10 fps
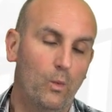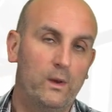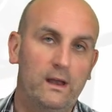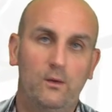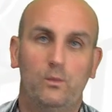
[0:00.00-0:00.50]

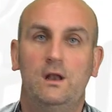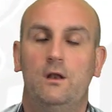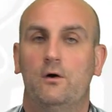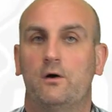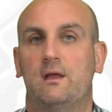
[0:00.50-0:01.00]
When we
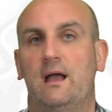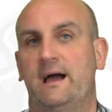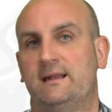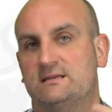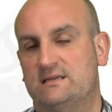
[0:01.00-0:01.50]
look
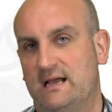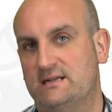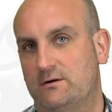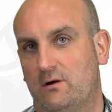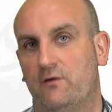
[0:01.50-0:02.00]
at a
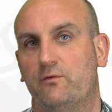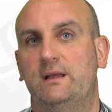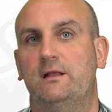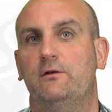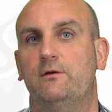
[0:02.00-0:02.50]
scatter graph, we
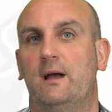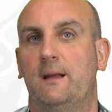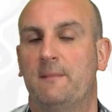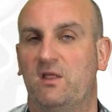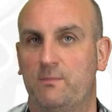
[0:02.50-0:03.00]
can do a
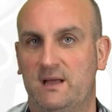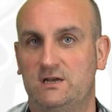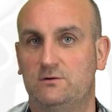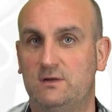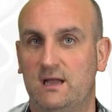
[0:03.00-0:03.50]

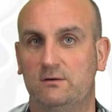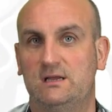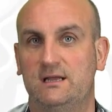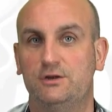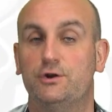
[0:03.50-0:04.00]
mathematical
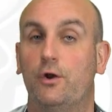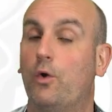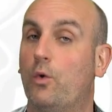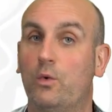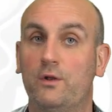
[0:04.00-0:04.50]
calculation on
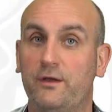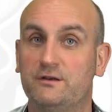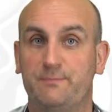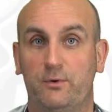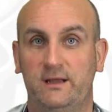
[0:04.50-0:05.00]
all of those
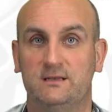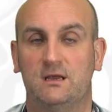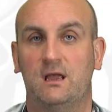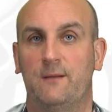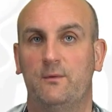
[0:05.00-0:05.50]
points
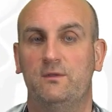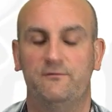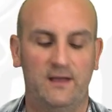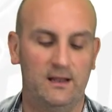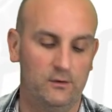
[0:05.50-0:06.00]
and come up with
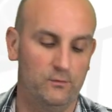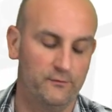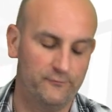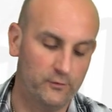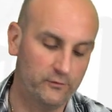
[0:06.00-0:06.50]
a value
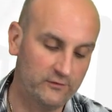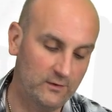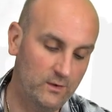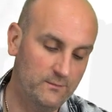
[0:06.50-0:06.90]
that falls somewhere